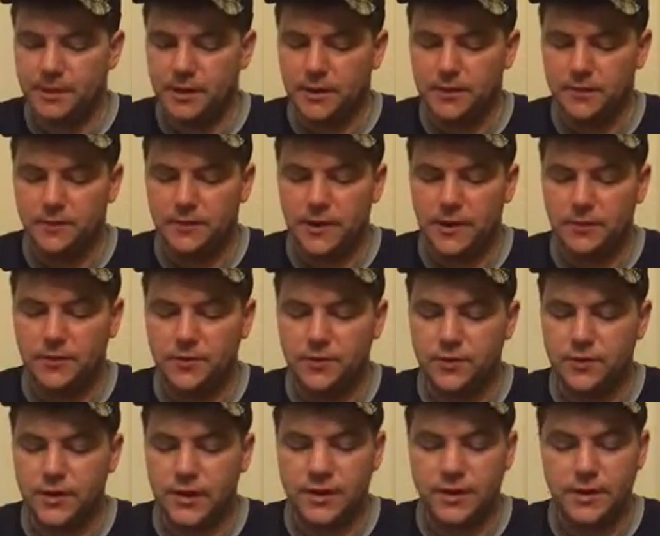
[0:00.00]
And if that
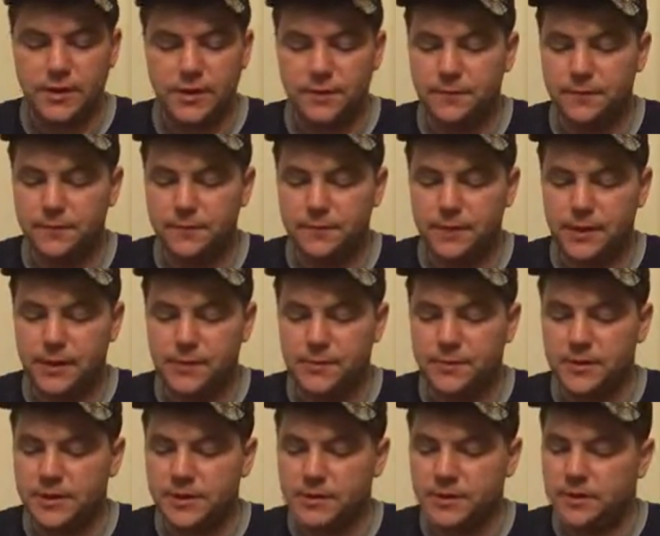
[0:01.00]
were not enough for
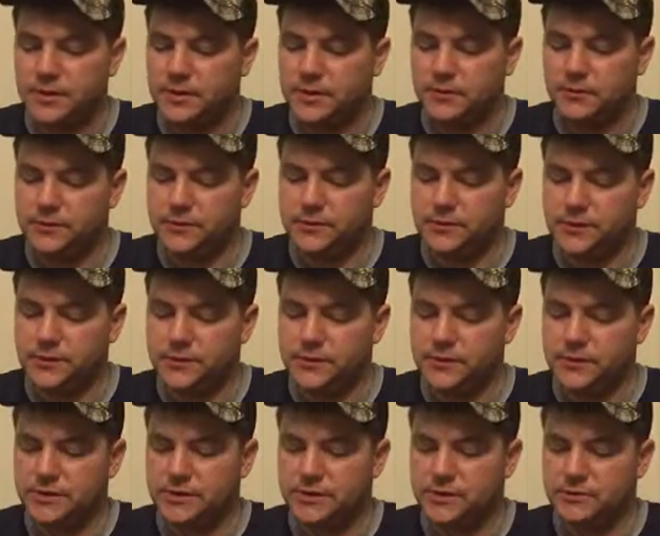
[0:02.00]
fame, there was
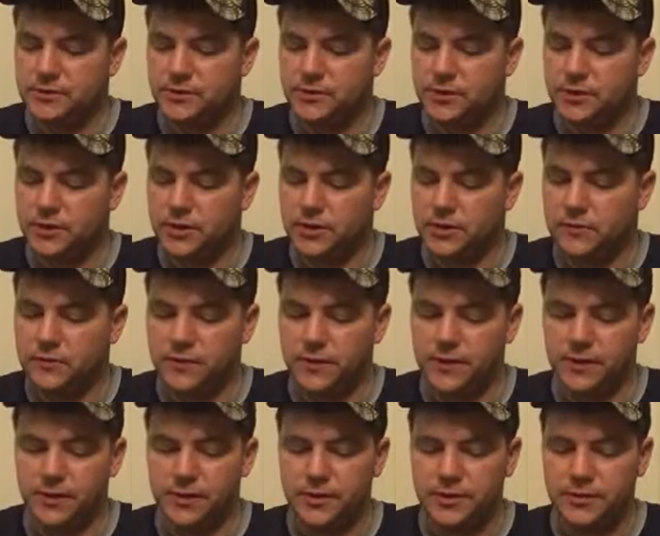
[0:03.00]
also his prolonged
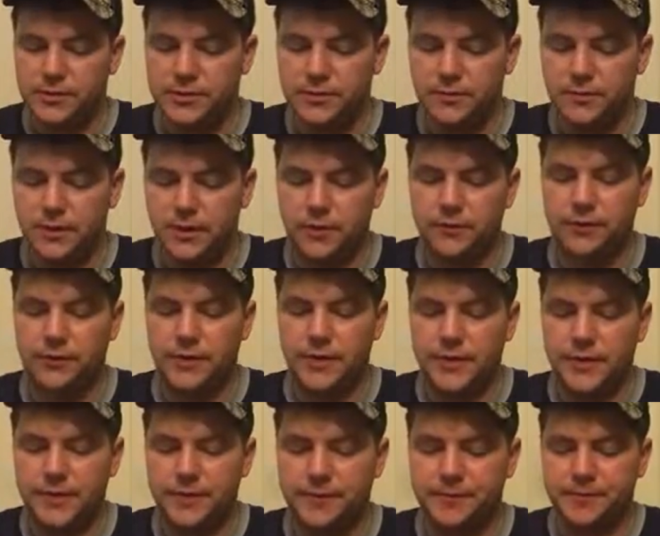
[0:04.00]
vigor to marvel
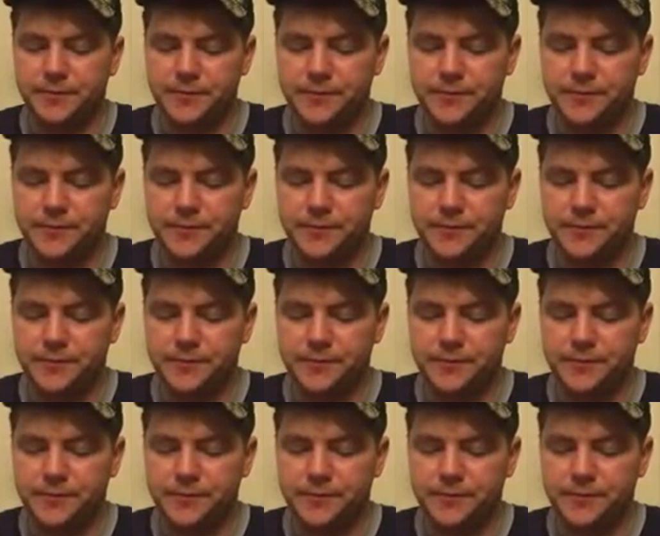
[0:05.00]
at.